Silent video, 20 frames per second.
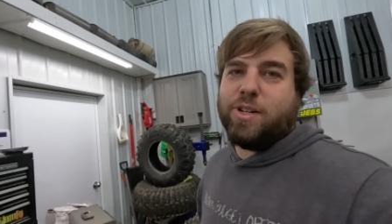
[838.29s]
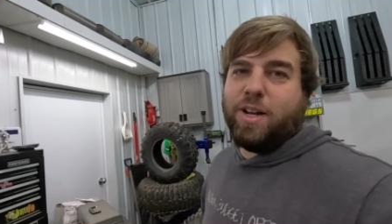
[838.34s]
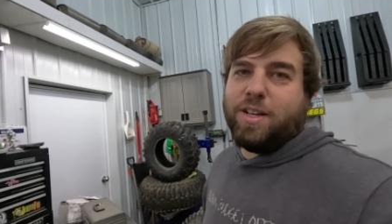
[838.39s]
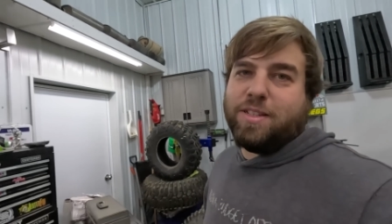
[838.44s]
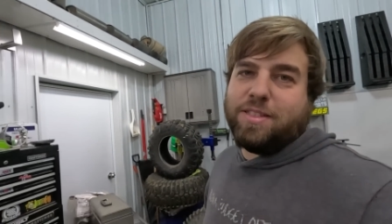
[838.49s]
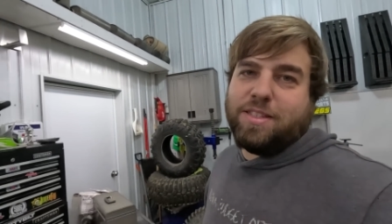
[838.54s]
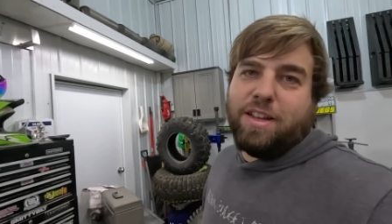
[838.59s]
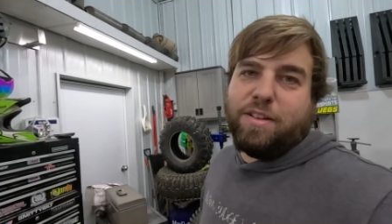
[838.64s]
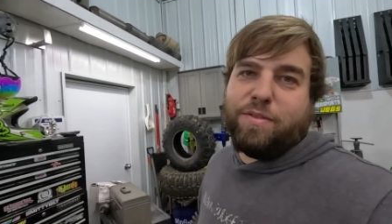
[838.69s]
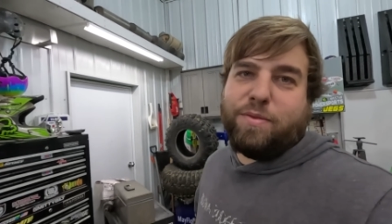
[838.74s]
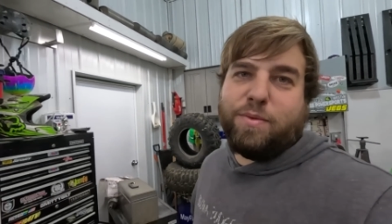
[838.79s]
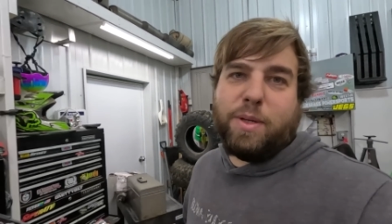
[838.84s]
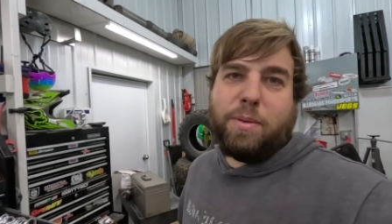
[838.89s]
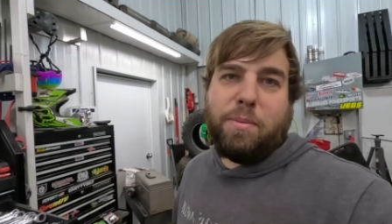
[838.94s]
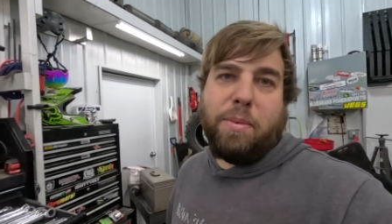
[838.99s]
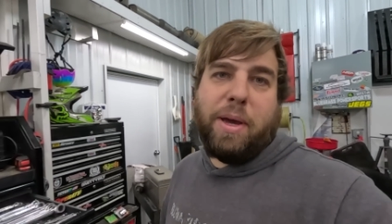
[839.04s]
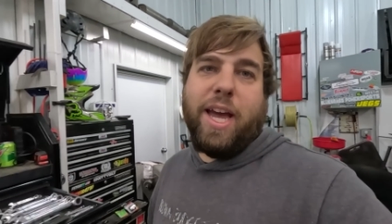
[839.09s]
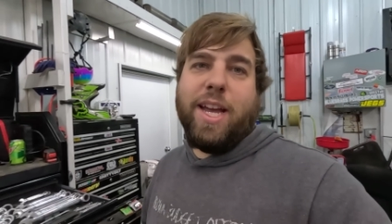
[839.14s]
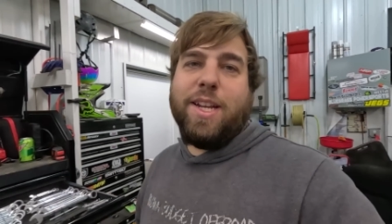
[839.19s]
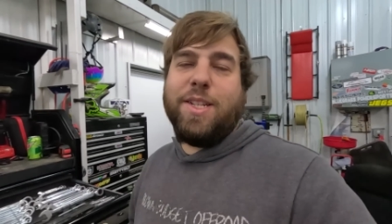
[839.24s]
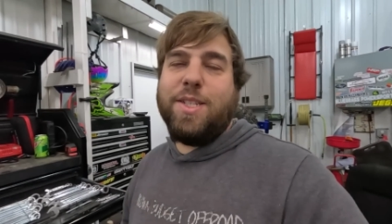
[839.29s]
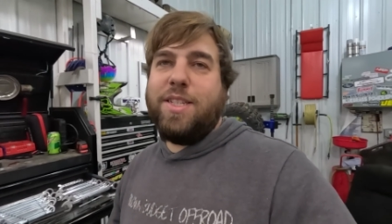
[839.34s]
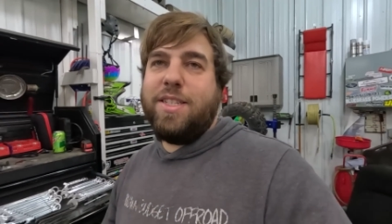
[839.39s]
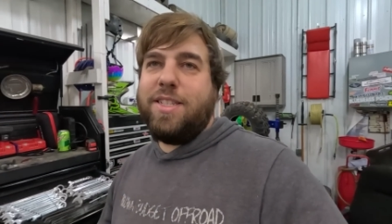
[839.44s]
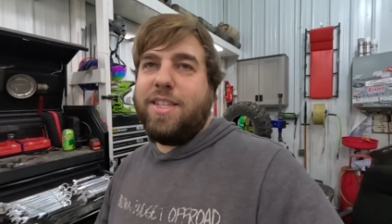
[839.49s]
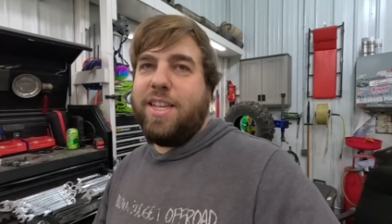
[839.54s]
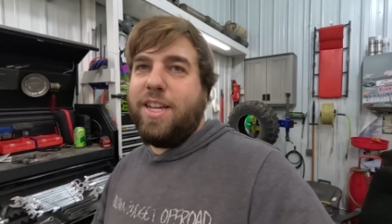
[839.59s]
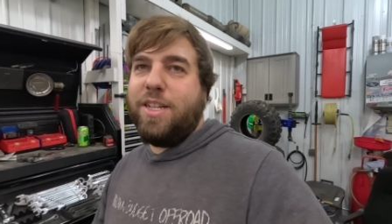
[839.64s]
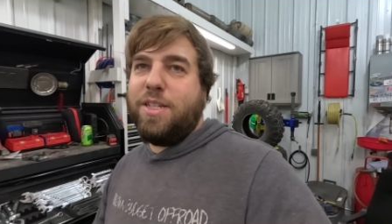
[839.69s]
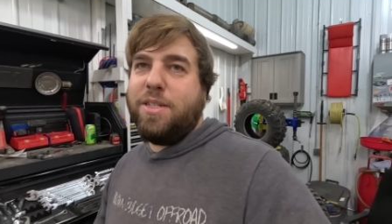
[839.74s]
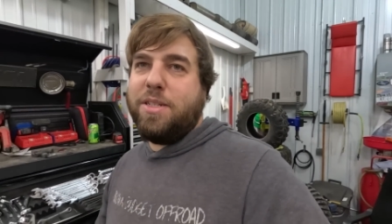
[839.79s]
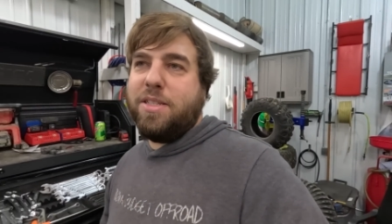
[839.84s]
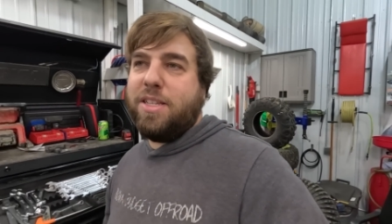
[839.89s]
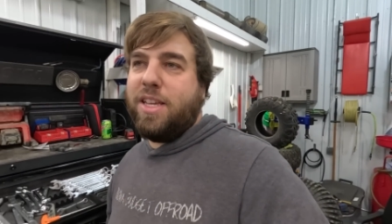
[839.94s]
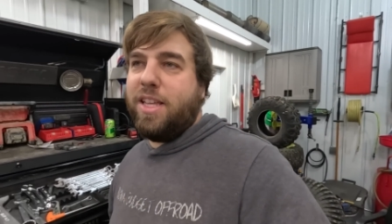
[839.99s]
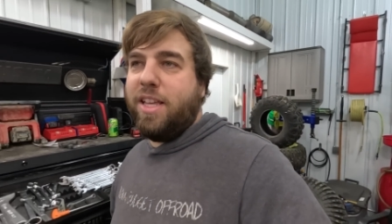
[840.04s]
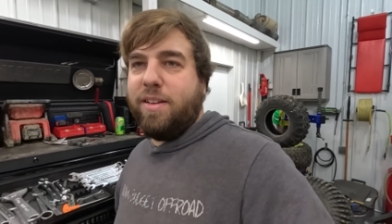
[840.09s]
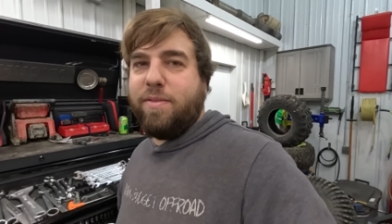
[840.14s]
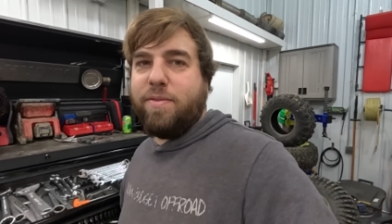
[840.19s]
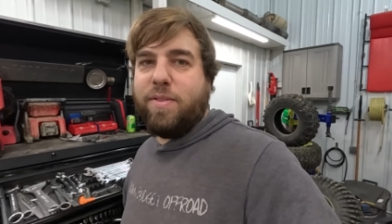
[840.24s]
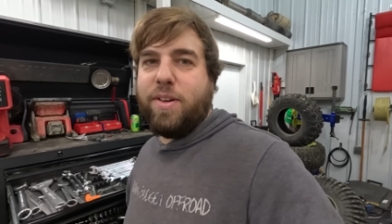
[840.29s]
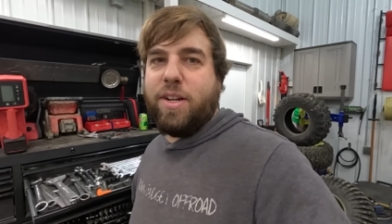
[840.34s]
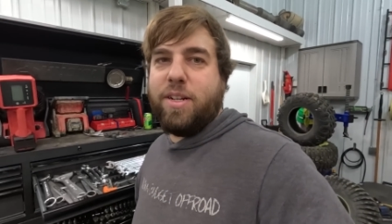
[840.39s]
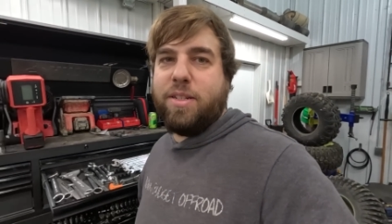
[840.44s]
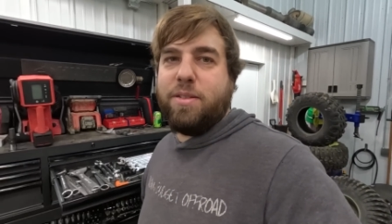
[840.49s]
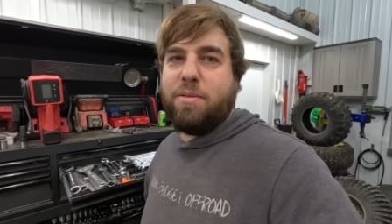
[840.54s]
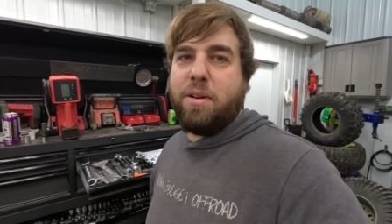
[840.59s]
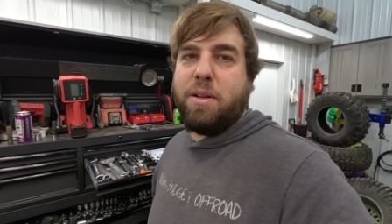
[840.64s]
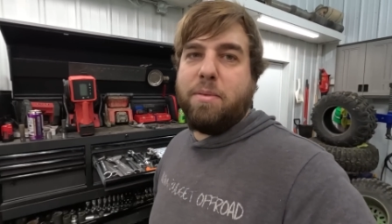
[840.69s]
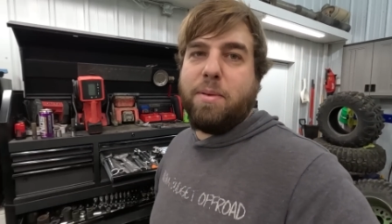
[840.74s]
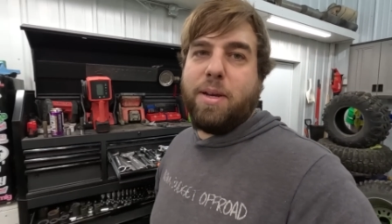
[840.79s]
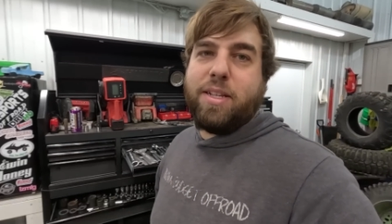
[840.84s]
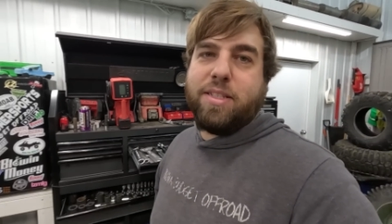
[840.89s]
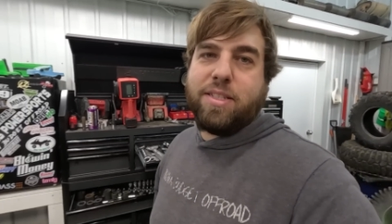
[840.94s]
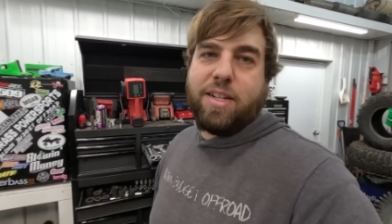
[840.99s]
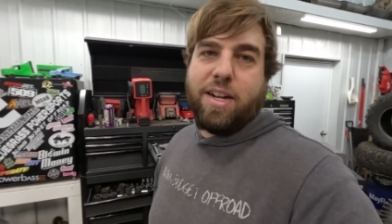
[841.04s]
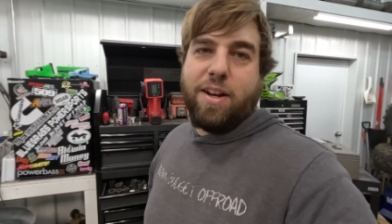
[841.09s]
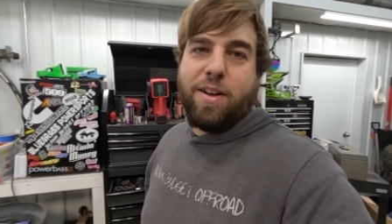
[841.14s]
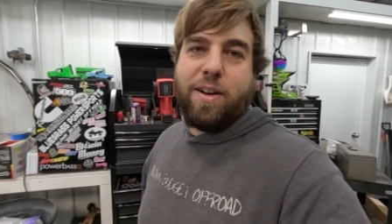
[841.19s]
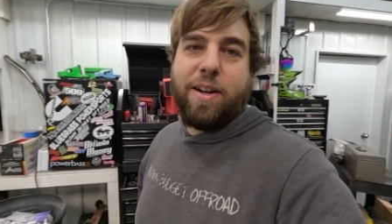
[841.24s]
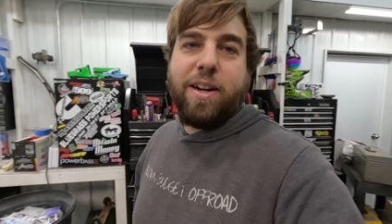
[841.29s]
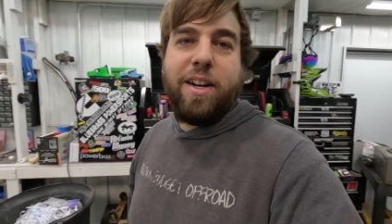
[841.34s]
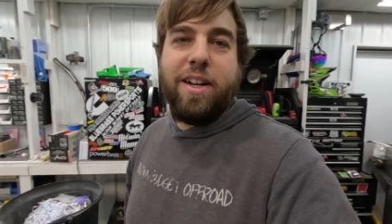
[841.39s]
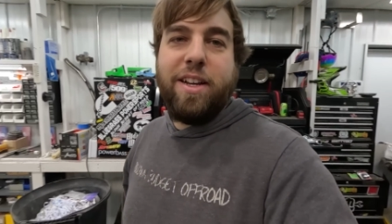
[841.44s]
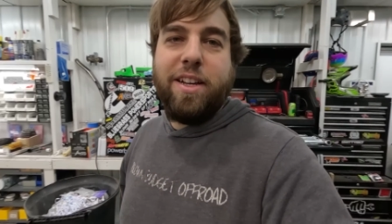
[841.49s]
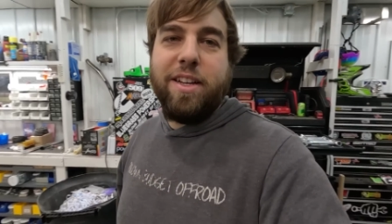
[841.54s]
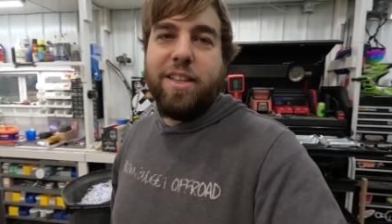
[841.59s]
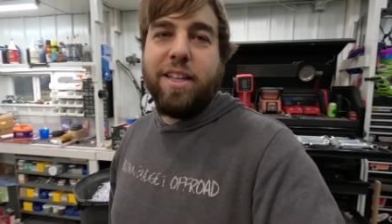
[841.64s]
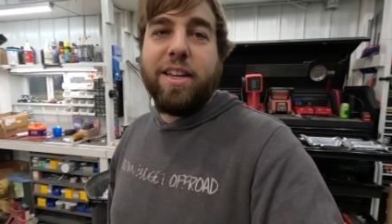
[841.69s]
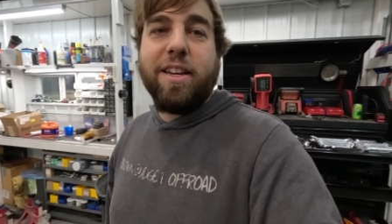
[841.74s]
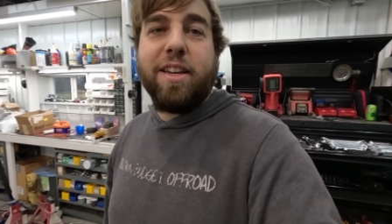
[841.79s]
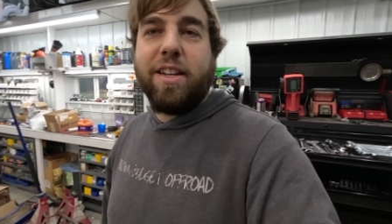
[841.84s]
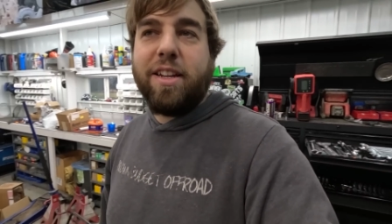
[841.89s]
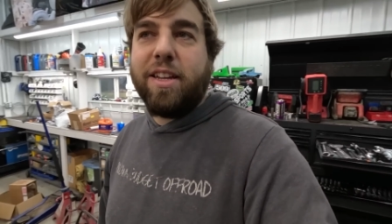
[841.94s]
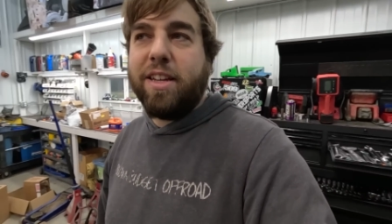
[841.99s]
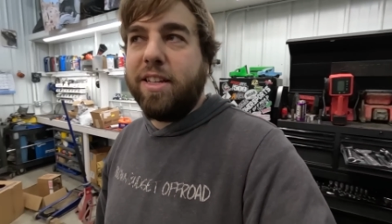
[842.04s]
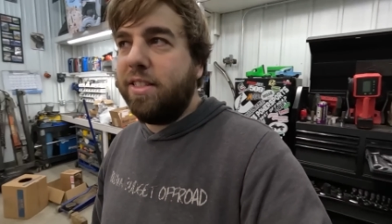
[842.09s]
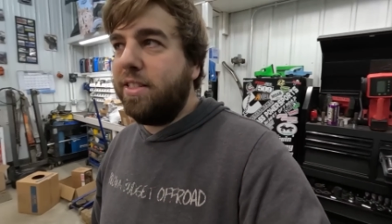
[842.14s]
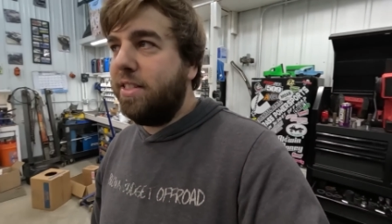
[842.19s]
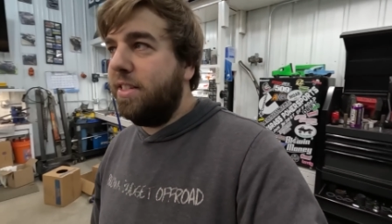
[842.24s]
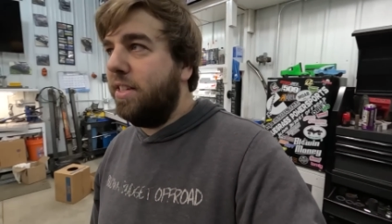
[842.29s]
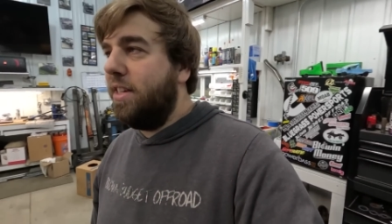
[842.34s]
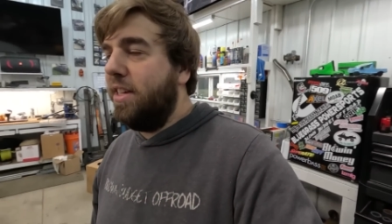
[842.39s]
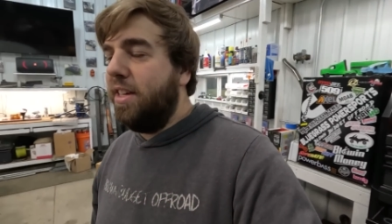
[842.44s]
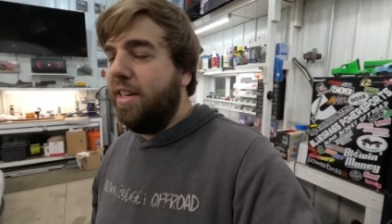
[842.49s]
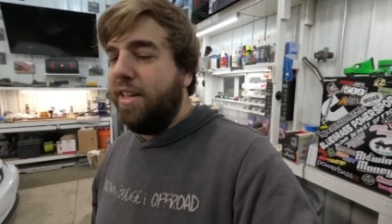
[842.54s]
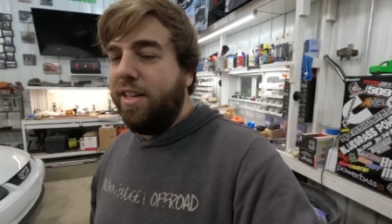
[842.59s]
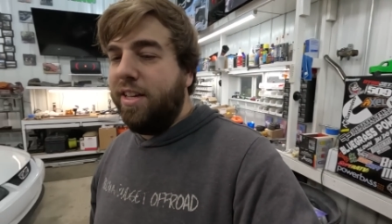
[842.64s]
crawl stuff and we bash these ledges at like freaking 20 miles an hour like idiots.